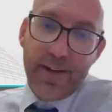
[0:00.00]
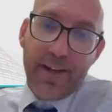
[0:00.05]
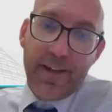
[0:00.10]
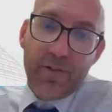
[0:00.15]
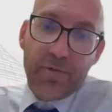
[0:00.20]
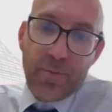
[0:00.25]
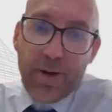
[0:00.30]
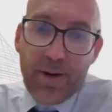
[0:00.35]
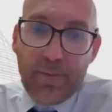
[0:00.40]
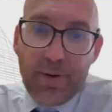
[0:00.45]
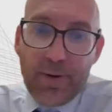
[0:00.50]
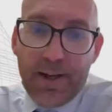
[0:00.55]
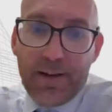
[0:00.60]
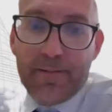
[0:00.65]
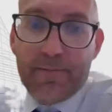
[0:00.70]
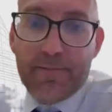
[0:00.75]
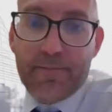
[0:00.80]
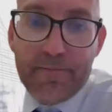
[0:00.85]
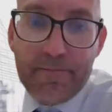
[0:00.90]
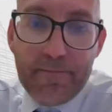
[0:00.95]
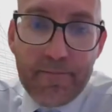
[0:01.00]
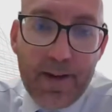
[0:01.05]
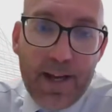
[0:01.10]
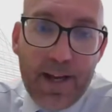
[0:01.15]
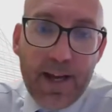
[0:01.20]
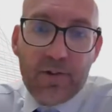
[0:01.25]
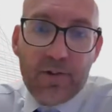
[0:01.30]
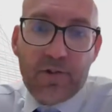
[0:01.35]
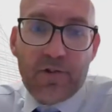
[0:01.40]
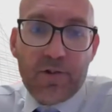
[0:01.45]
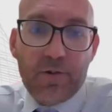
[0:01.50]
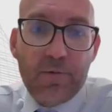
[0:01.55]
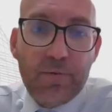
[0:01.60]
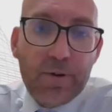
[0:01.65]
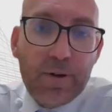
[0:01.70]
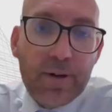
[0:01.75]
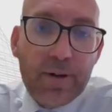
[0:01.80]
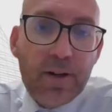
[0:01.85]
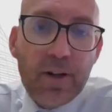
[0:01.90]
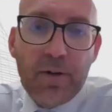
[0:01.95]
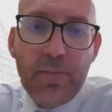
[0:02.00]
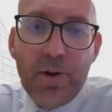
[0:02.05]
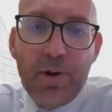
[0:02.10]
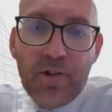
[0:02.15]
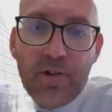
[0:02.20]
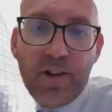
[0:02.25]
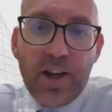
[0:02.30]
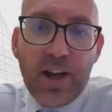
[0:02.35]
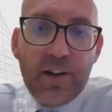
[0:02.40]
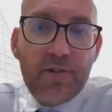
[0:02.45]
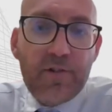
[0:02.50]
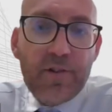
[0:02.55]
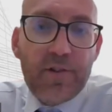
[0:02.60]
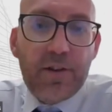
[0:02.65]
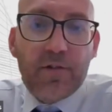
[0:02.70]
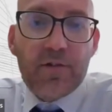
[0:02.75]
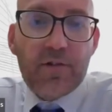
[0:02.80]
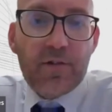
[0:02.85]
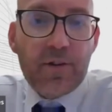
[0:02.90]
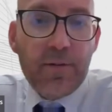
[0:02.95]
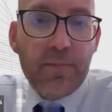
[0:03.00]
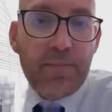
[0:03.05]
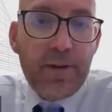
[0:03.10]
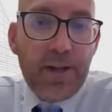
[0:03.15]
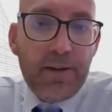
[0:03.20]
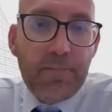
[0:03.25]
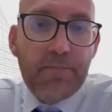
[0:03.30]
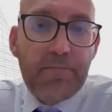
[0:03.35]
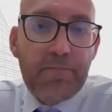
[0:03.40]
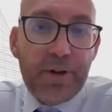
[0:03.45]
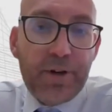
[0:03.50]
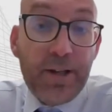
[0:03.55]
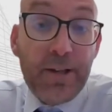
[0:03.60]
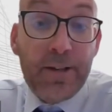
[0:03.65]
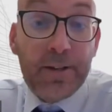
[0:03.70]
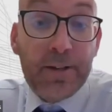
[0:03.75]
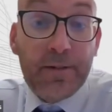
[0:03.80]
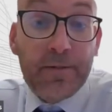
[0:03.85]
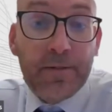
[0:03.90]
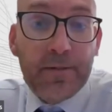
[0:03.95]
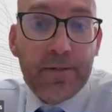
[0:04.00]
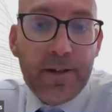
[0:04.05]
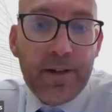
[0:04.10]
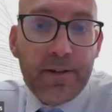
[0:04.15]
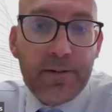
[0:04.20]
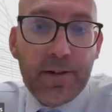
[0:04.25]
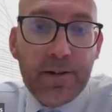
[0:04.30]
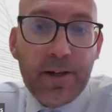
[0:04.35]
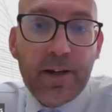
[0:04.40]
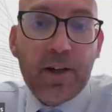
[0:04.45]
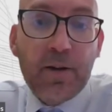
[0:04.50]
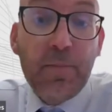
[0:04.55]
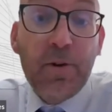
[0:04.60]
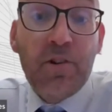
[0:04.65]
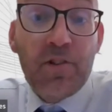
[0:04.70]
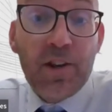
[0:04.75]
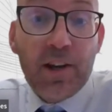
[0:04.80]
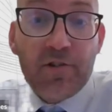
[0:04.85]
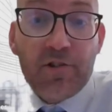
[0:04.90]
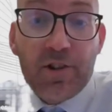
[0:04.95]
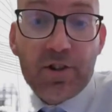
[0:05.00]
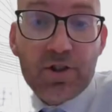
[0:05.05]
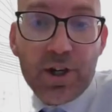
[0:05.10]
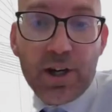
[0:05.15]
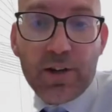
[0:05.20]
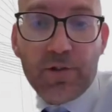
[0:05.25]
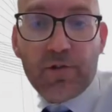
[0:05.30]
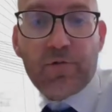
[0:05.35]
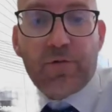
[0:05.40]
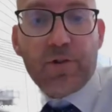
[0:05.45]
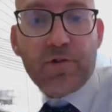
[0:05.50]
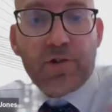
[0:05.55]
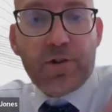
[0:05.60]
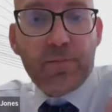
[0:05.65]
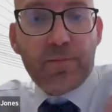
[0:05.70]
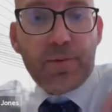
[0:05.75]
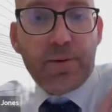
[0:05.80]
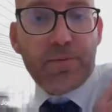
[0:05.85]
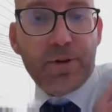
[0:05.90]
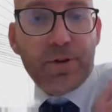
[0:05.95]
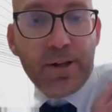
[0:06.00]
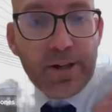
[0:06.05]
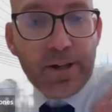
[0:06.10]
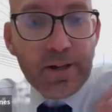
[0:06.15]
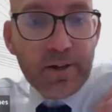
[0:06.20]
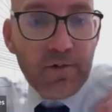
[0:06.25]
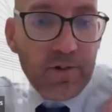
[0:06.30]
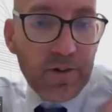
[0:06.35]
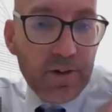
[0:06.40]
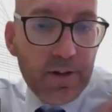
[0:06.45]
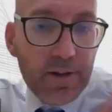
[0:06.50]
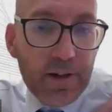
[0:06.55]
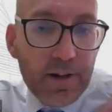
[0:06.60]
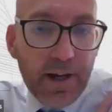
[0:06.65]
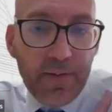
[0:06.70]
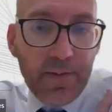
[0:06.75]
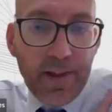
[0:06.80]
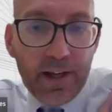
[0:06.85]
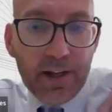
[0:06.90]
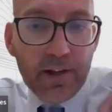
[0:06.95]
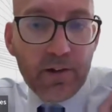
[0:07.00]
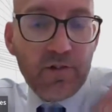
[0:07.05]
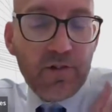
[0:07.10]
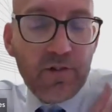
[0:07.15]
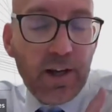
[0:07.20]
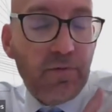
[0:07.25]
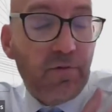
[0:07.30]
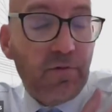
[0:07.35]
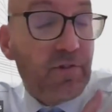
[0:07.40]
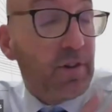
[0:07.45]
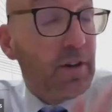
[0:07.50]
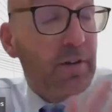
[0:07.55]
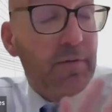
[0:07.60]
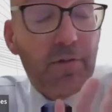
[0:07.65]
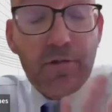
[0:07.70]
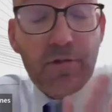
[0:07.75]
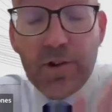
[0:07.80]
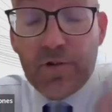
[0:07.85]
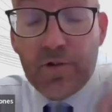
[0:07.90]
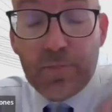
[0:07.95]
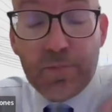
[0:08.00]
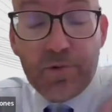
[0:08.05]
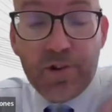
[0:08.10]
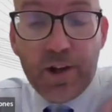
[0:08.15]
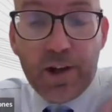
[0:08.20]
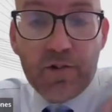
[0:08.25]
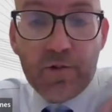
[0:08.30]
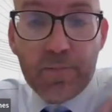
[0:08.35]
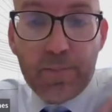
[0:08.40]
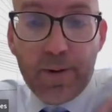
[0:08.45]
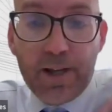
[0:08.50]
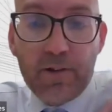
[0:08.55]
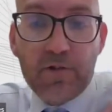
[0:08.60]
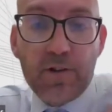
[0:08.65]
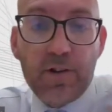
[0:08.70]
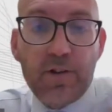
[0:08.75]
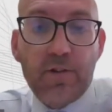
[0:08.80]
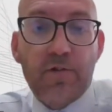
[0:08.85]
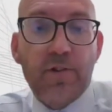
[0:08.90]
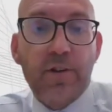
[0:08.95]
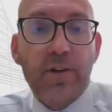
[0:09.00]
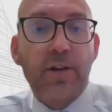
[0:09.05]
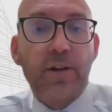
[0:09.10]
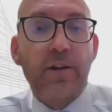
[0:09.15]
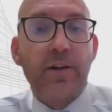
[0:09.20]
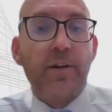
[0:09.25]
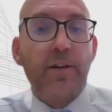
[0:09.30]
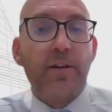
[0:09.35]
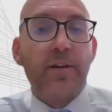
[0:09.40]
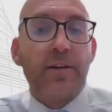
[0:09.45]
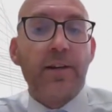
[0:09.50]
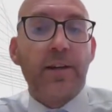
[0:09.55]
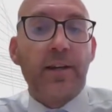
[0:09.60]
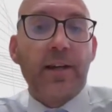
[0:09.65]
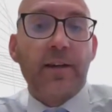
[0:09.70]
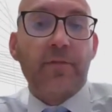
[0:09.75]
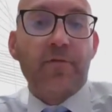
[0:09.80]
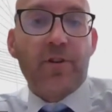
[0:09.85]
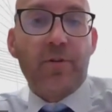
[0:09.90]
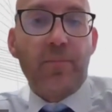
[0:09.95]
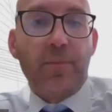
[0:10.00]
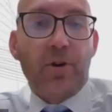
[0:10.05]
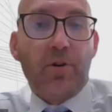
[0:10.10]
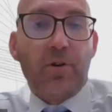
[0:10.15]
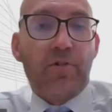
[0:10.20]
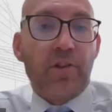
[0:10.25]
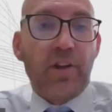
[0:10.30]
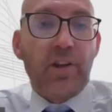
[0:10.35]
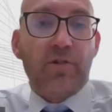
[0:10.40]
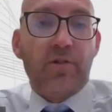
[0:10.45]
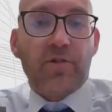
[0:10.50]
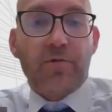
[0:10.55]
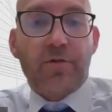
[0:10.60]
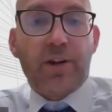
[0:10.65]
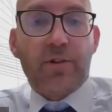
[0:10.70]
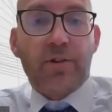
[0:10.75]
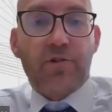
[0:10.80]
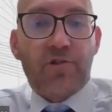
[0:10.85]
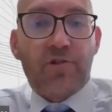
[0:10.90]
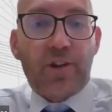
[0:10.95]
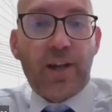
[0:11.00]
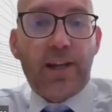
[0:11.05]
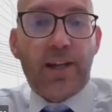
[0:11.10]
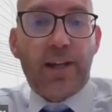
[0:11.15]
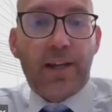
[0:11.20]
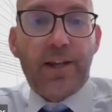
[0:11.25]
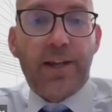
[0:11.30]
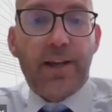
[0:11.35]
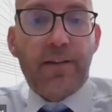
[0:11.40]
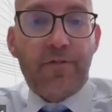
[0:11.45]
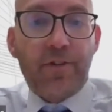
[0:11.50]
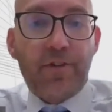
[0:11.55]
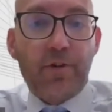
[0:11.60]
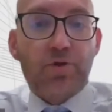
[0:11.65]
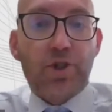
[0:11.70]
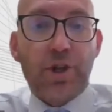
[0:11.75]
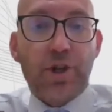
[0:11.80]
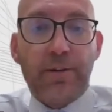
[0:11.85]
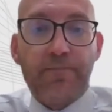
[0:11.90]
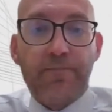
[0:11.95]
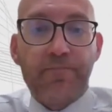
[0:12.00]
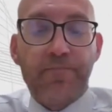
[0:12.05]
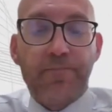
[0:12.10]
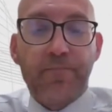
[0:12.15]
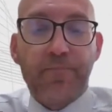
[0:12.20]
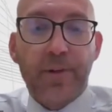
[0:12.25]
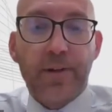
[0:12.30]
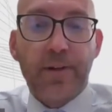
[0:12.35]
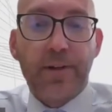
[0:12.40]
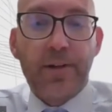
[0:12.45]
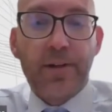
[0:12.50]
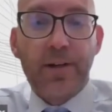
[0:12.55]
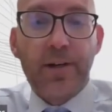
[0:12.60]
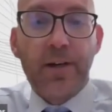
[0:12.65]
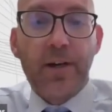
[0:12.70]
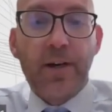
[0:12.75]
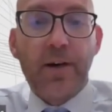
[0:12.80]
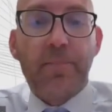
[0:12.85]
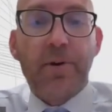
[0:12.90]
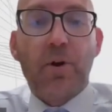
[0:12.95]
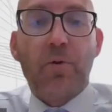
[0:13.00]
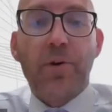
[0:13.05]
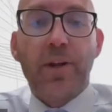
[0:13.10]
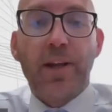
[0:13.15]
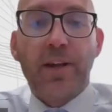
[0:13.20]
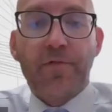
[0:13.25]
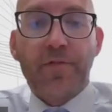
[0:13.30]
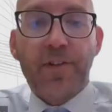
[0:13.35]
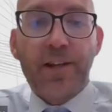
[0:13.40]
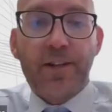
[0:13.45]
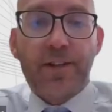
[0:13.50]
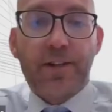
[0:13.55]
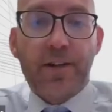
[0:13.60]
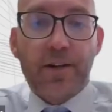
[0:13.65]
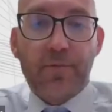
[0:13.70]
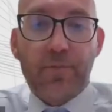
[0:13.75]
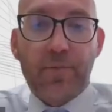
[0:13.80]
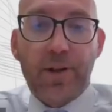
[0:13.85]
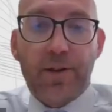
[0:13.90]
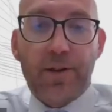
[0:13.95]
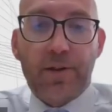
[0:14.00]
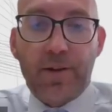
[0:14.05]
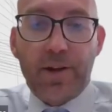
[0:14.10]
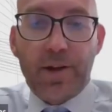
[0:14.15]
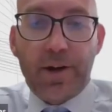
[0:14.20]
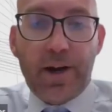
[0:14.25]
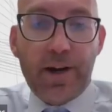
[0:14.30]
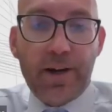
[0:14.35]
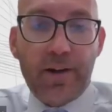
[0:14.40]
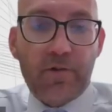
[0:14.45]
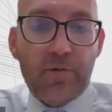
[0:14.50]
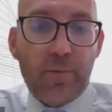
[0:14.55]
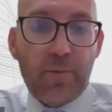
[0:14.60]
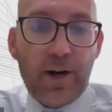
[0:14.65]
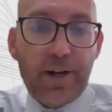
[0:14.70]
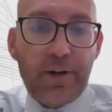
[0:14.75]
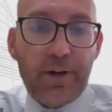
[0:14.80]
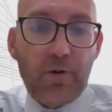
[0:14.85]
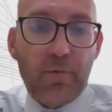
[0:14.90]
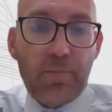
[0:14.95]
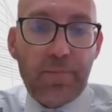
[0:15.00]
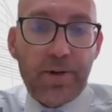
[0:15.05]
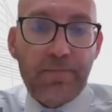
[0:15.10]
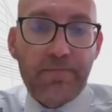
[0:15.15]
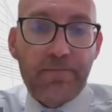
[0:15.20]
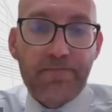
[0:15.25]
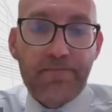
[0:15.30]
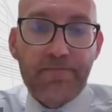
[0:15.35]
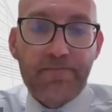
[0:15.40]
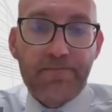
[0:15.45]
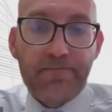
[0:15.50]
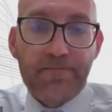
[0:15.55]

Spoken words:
here's where we get to. Community assets can be brilliant, and community asset transfers can be brilliant, and they can save services, protect spaces, and give communities a real stake in their future. But only if they're done with your eyes wide open.